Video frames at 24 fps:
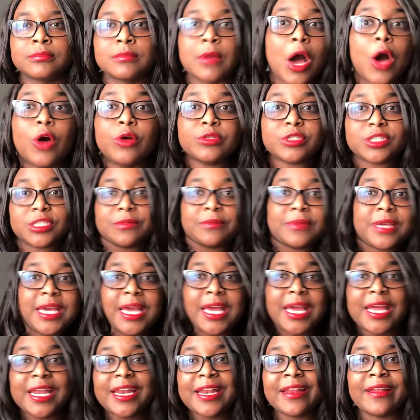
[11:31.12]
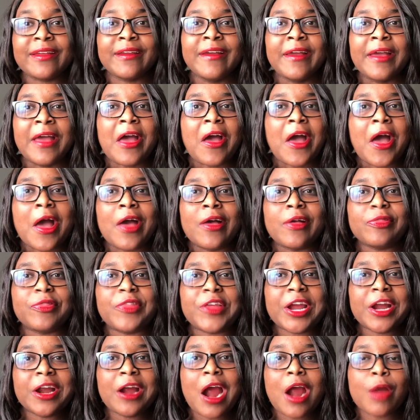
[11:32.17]
Ho Chi Minh.
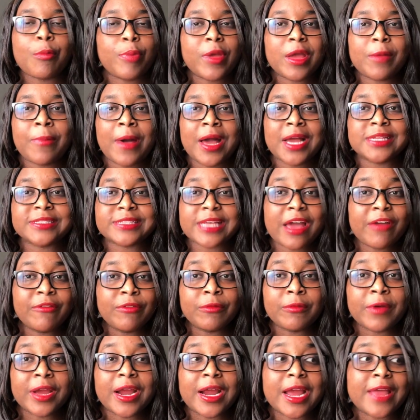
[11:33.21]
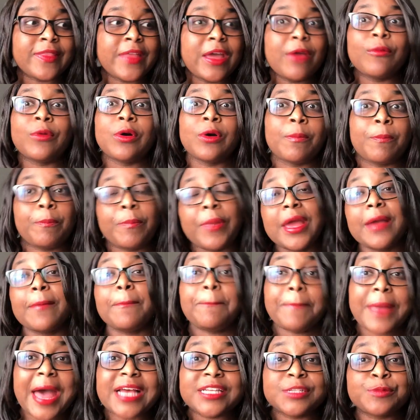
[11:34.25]
There are pickpockets everywhere and they will
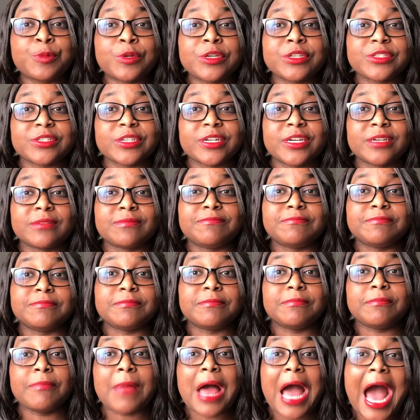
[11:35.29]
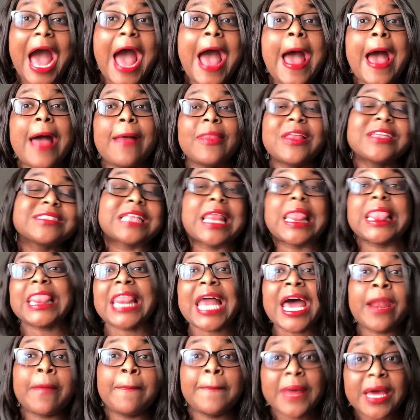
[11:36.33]
pick passports are high. That's a
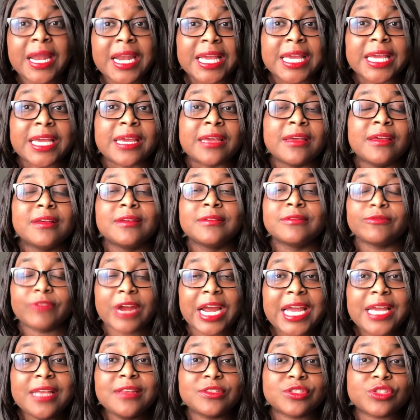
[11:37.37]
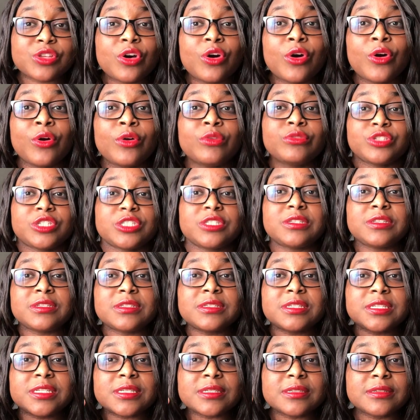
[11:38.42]
lot of money, right? So
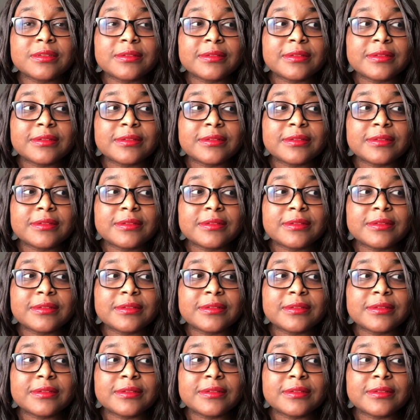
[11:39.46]
just